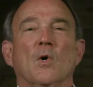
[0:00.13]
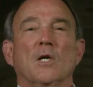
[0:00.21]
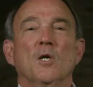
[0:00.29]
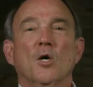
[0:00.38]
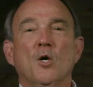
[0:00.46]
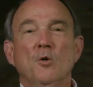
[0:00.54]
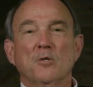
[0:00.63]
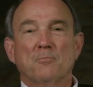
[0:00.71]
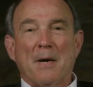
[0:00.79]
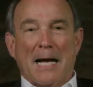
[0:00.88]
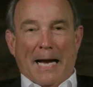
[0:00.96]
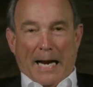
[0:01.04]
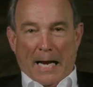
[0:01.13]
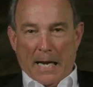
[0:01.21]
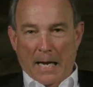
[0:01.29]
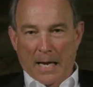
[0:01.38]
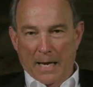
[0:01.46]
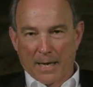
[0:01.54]
Well, look who's back.
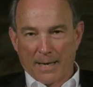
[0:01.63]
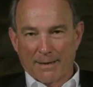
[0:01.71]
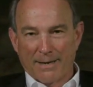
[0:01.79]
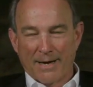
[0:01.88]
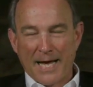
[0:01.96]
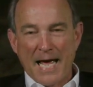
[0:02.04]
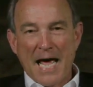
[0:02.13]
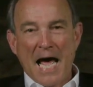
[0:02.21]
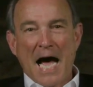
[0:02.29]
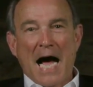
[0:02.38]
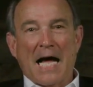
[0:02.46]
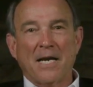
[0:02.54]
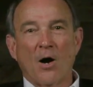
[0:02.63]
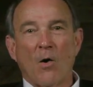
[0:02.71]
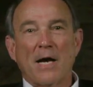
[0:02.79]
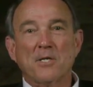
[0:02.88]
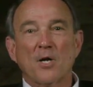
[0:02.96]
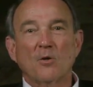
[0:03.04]
I
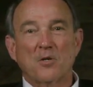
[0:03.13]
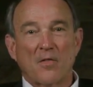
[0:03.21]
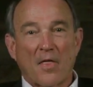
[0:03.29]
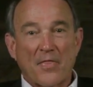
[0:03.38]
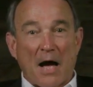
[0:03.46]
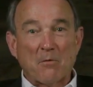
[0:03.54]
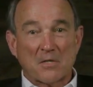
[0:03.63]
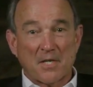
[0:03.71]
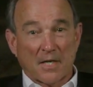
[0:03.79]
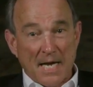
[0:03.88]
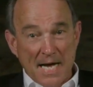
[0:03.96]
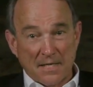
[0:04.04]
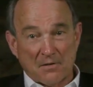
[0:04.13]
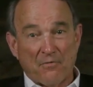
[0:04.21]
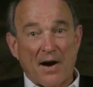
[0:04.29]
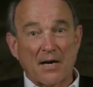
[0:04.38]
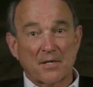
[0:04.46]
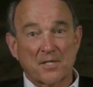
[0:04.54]
know I told you that that was the
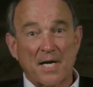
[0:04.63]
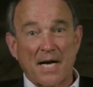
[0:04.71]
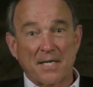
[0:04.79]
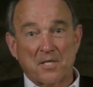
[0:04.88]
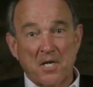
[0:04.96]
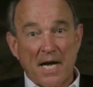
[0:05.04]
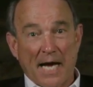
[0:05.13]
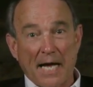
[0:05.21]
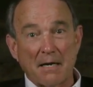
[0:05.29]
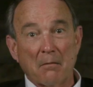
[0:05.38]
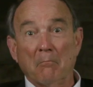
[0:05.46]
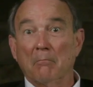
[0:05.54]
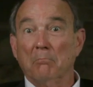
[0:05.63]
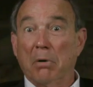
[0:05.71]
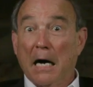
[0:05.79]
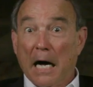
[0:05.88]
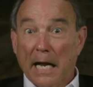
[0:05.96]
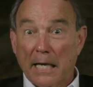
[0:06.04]
last fireside chat,
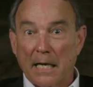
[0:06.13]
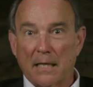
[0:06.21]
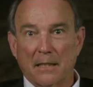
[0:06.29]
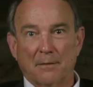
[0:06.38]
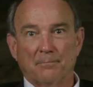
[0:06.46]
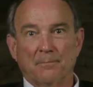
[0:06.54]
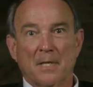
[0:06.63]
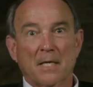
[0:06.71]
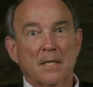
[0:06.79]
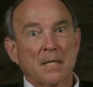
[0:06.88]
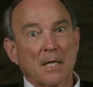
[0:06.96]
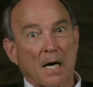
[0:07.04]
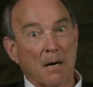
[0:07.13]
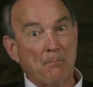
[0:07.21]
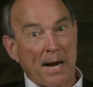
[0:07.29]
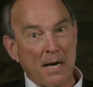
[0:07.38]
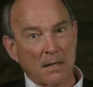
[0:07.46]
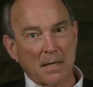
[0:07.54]
but um,
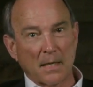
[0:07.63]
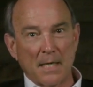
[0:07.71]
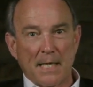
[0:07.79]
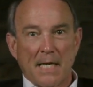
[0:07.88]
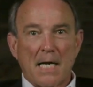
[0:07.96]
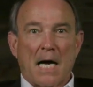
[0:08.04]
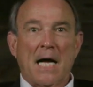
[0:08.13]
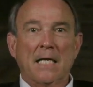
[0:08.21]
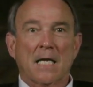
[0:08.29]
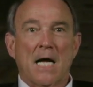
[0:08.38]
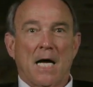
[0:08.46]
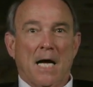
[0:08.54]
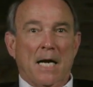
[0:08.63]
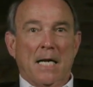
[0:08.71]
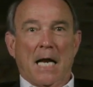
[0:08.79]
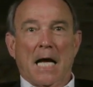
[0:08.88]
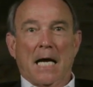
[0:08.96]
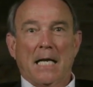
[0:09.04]
apparently I
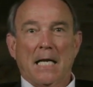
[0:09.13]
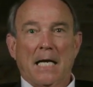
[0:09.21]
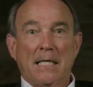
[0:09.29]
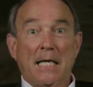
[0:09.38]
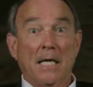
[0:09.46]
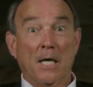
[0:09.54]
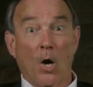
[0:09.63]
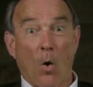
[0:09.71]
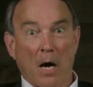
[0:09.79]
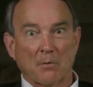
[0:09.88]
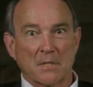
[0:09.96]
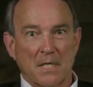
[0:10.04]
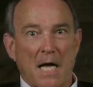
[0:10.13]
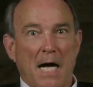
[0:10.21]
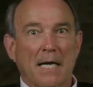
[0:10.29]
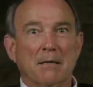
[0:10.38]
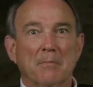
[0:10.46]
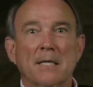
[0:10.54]
lied. I, I didn't know I was
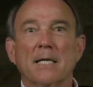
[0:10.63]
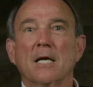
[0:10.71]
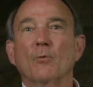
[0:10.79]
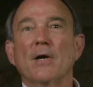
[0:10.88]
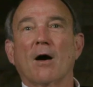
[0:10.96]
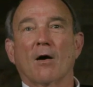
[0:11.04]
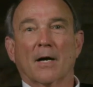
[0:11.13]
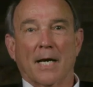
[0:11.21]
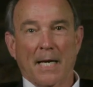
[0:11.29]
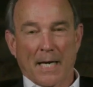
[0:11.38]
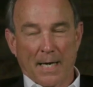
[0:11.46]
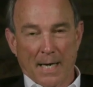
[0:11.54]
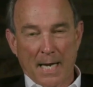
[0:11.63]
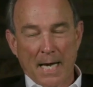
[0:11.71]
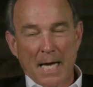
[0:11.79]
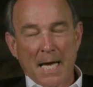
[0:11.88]
lying, but here we are again.